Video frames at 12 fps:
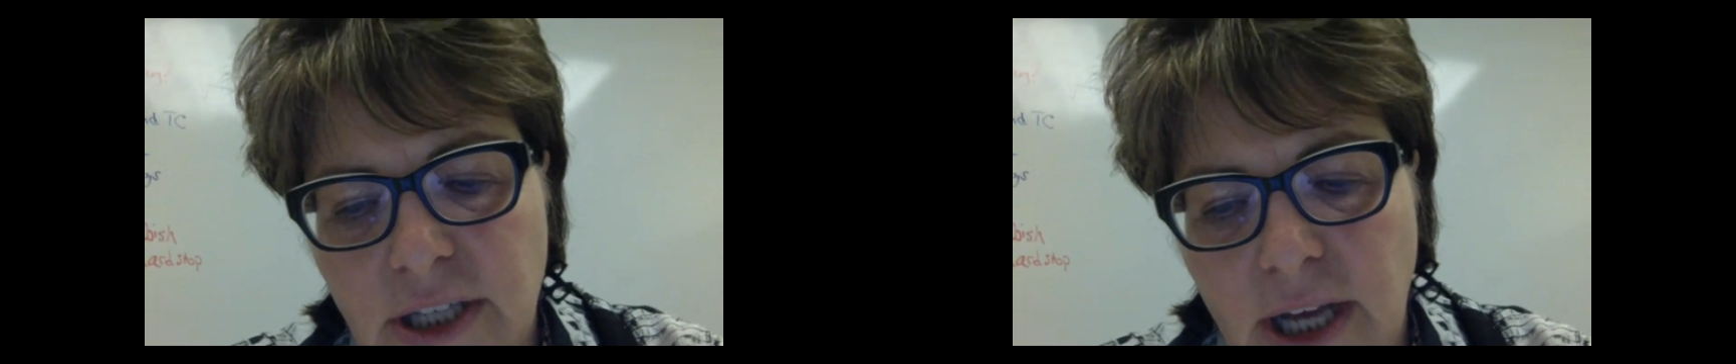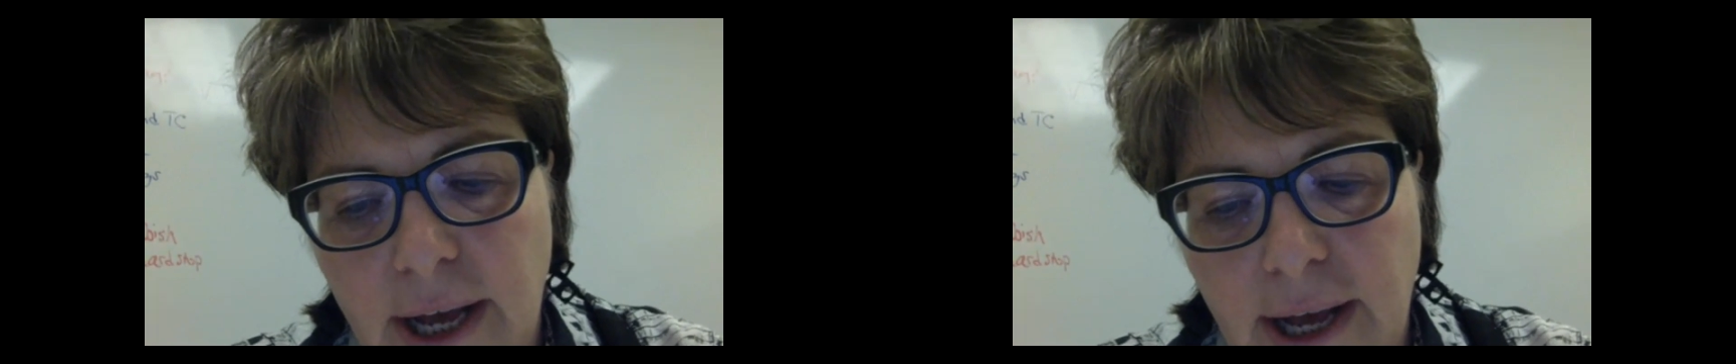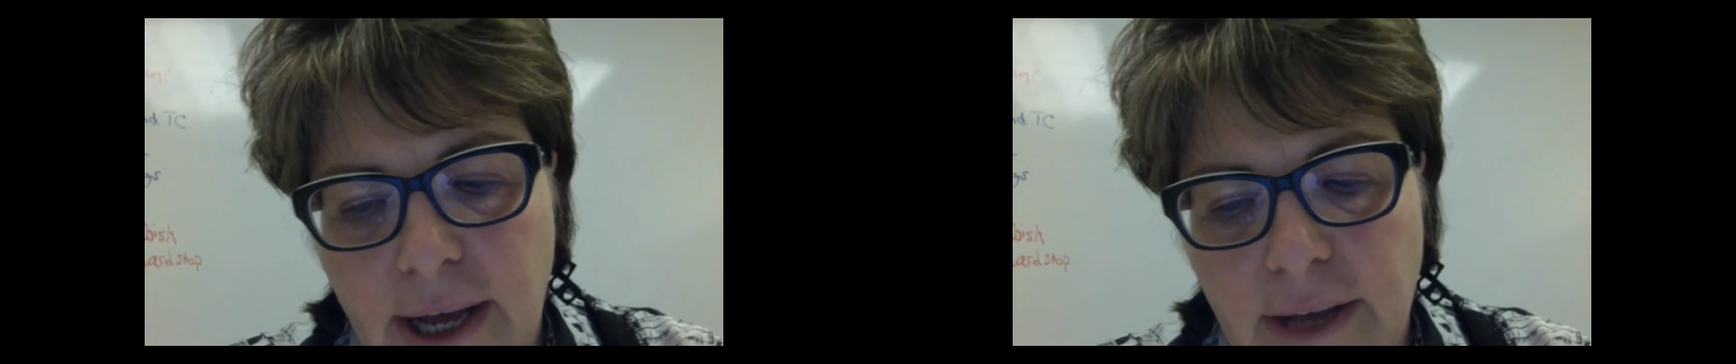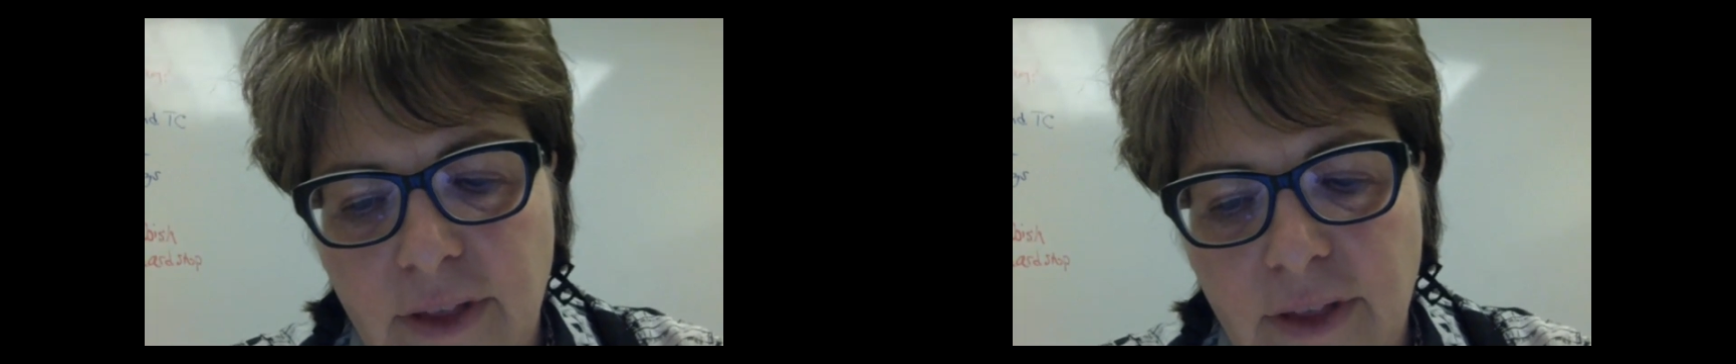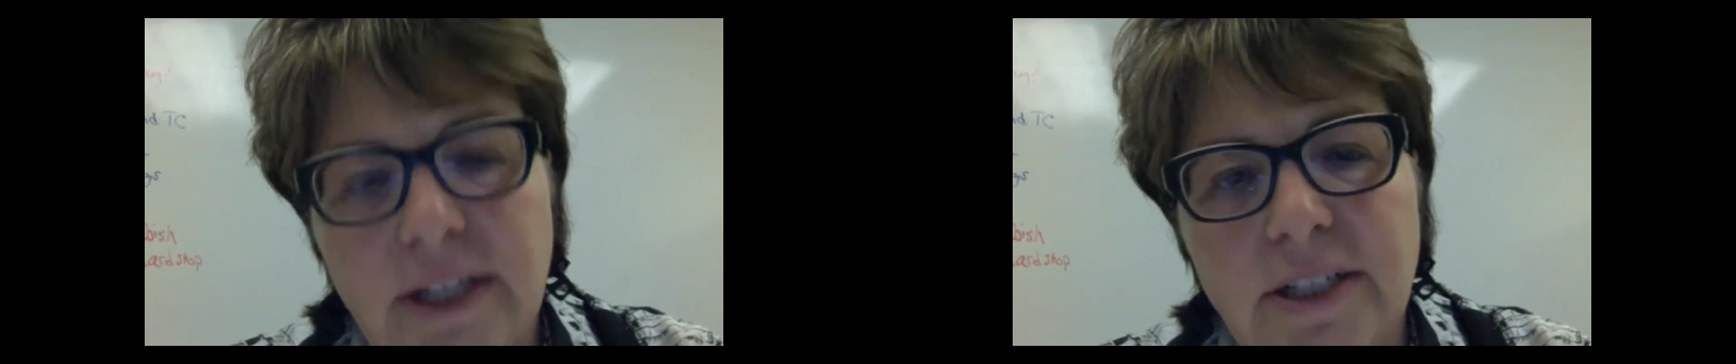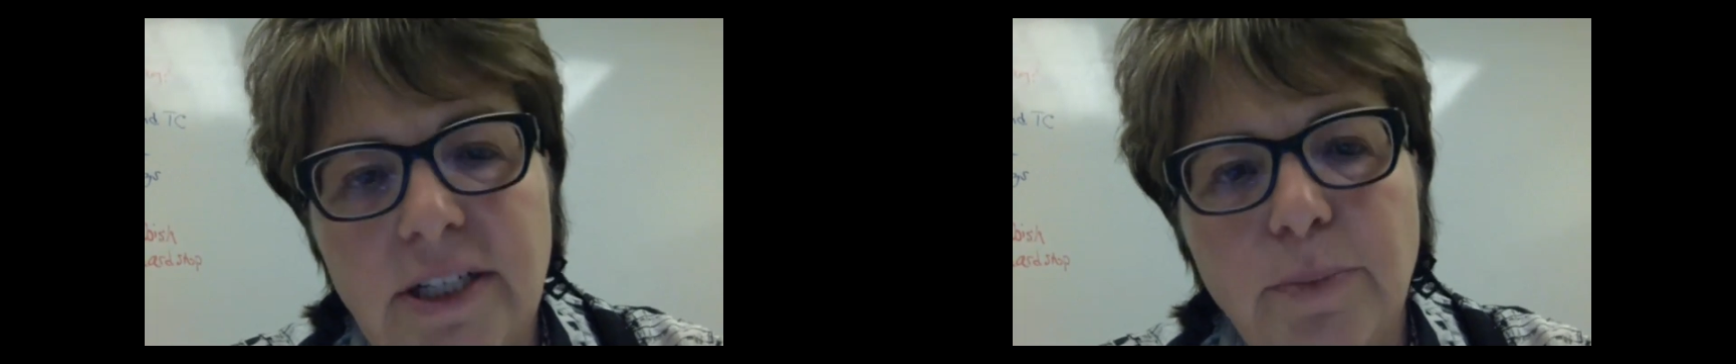that
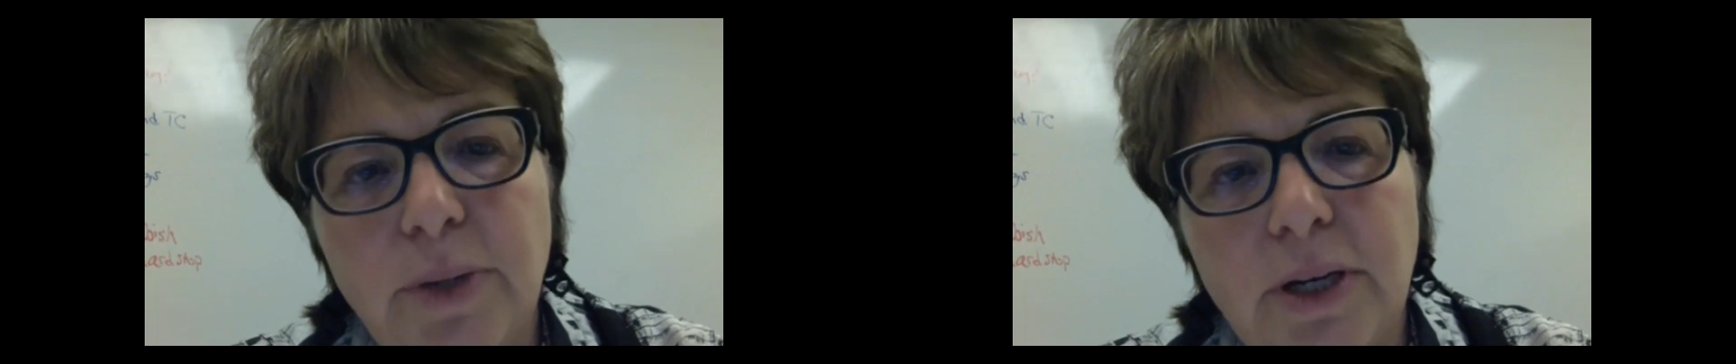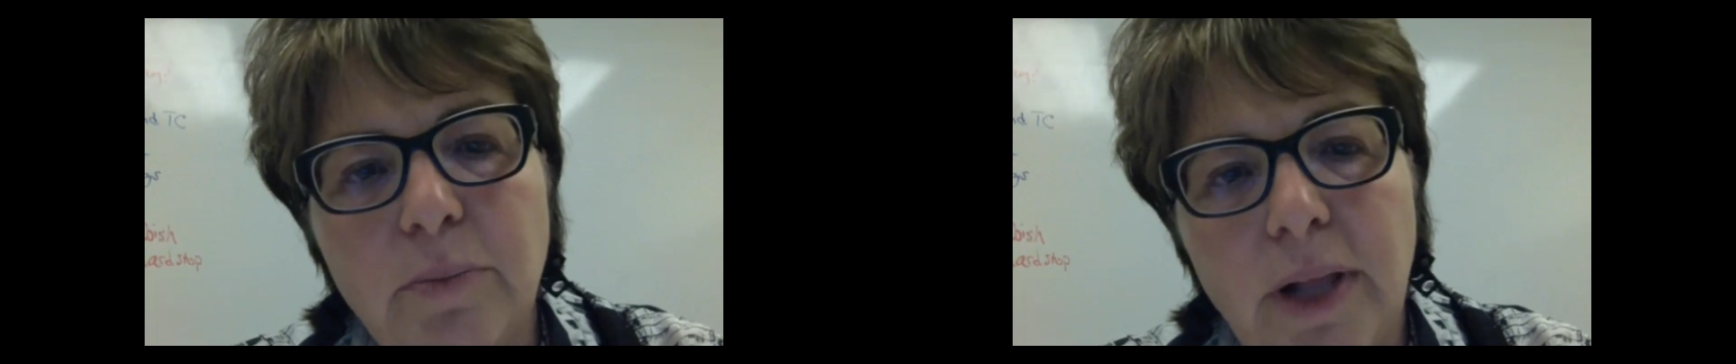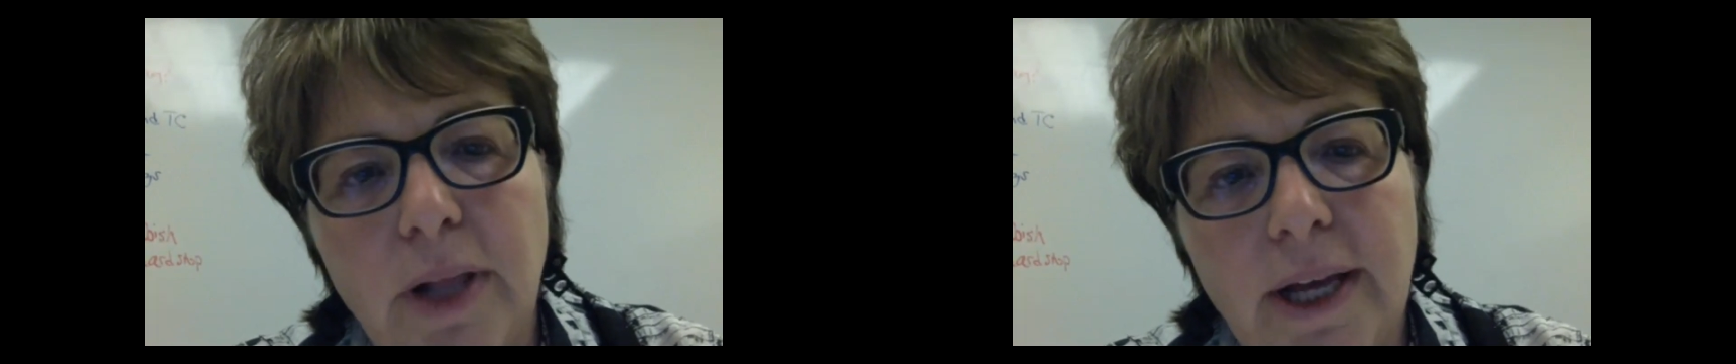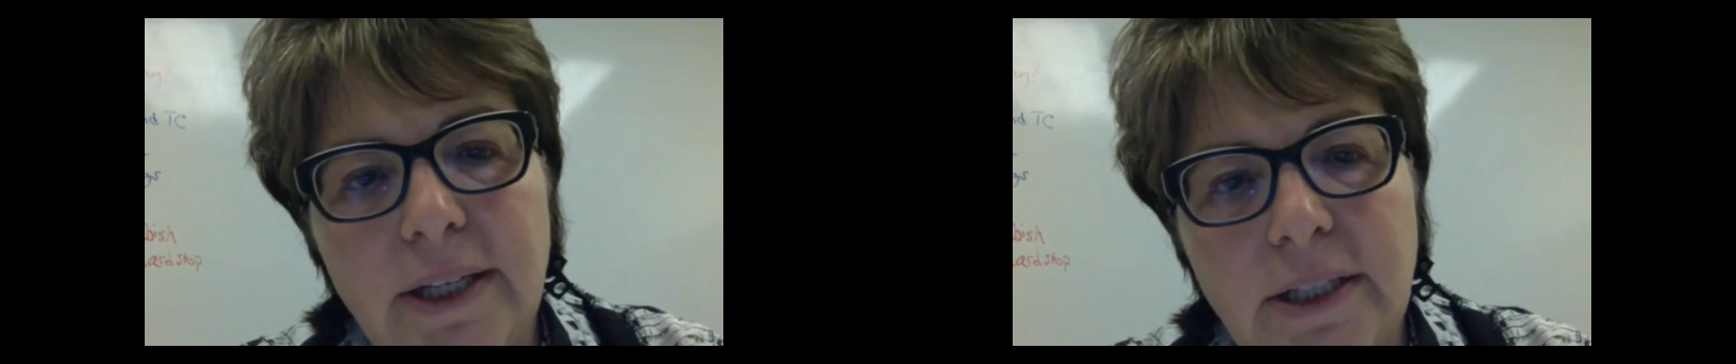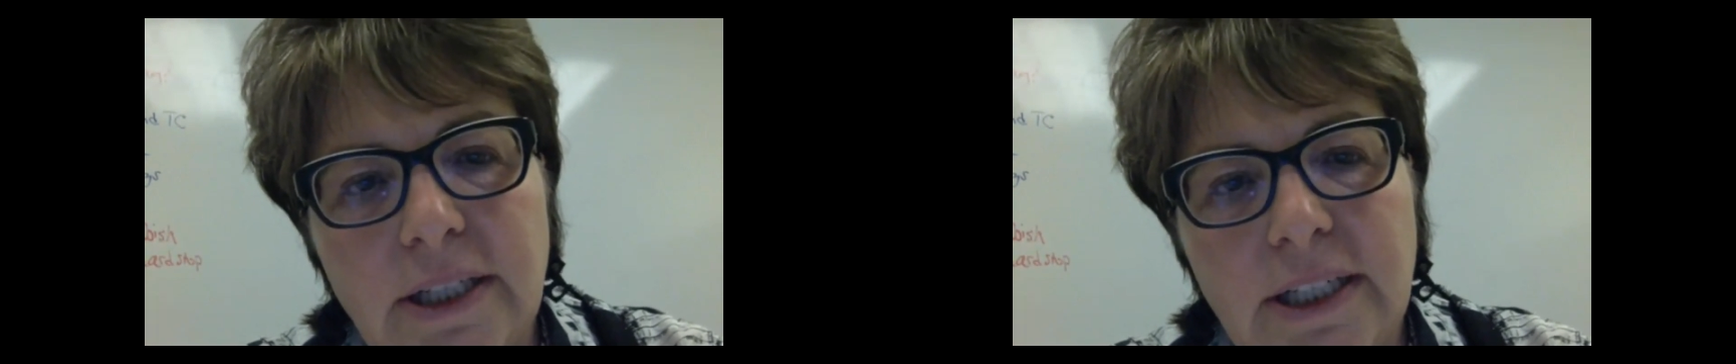it's HIPAA compliant,